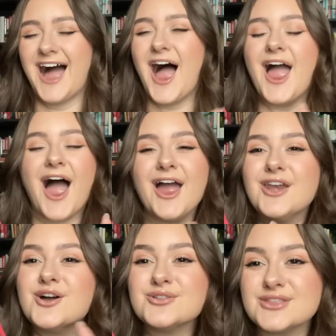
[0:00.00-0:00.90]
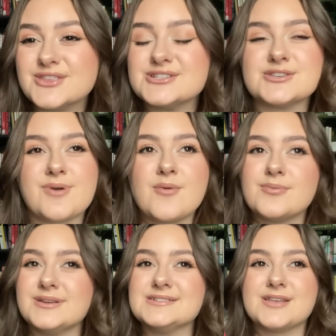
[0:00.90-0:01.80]
I know that this is
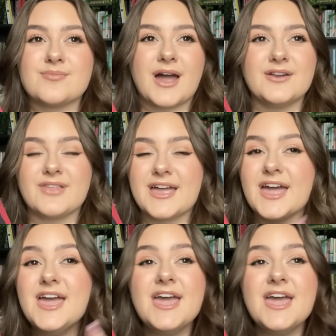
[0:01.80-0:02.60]
probably some kind of like